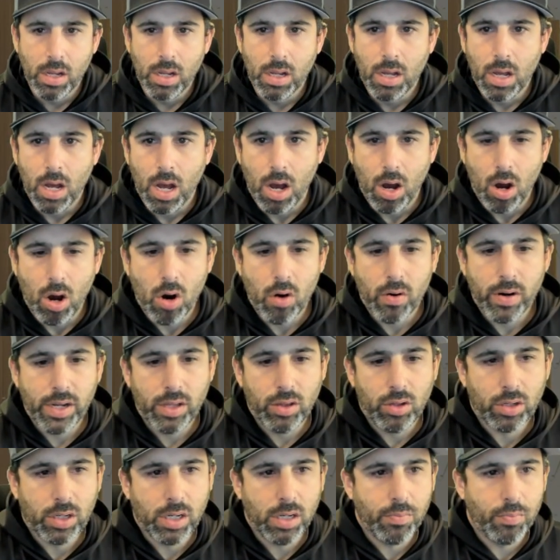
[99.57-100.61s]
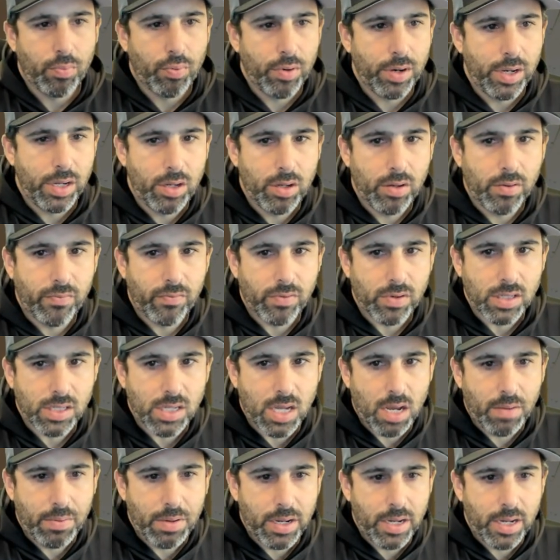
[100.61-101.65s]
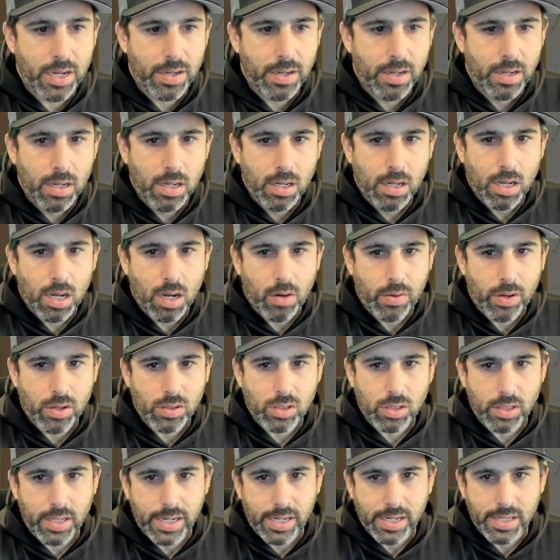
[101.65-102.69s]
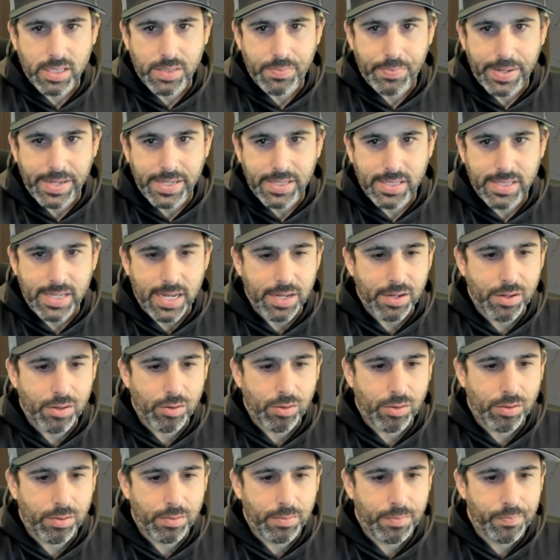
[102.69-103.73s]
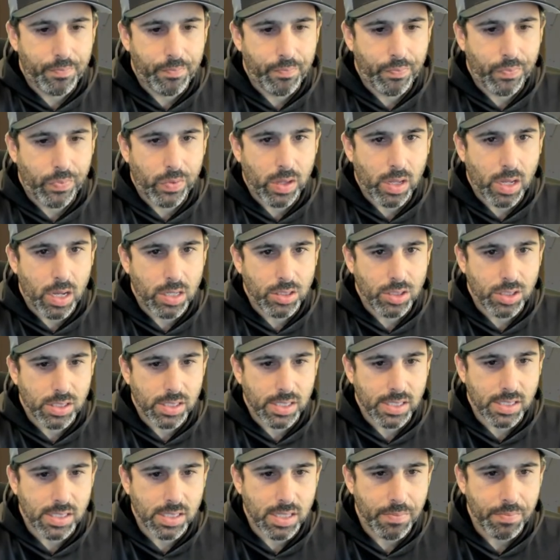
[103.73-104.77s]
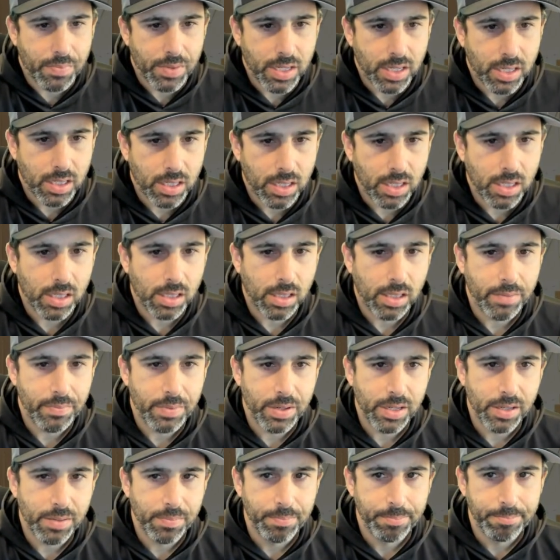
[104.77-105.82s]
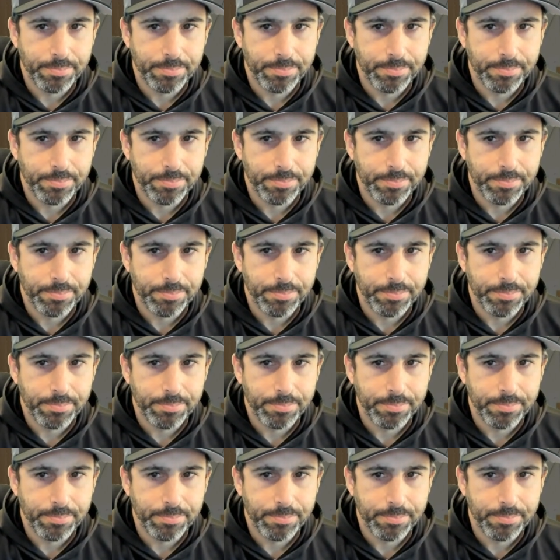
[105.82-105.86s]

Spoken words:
already looking pretty good for Sabe. We also like a Space Sentinel just as something in limited.